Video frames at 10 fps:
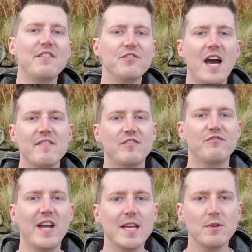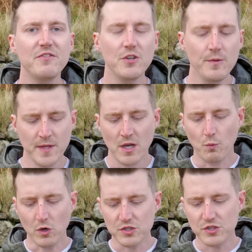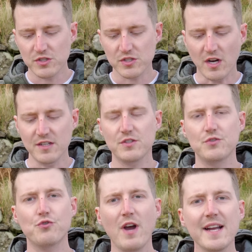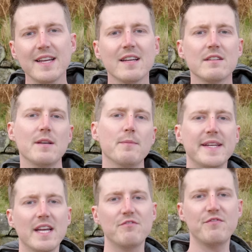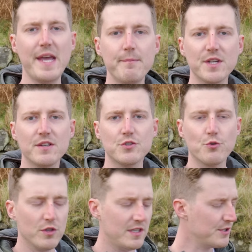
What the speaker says: if you have a friend with you, once you start the tracking, simply give them the controller